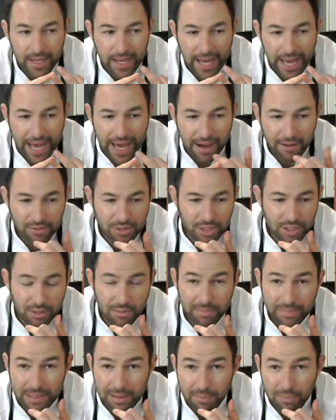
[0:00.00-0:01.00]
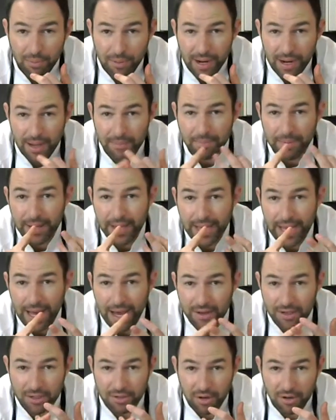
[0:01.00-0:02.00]
how to meal prep,
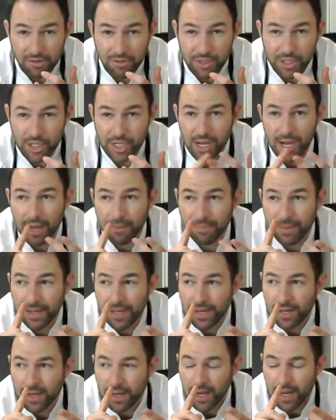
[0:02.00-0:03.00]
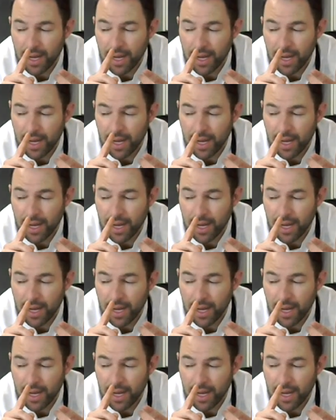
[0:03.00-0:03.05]
how to grocery shop.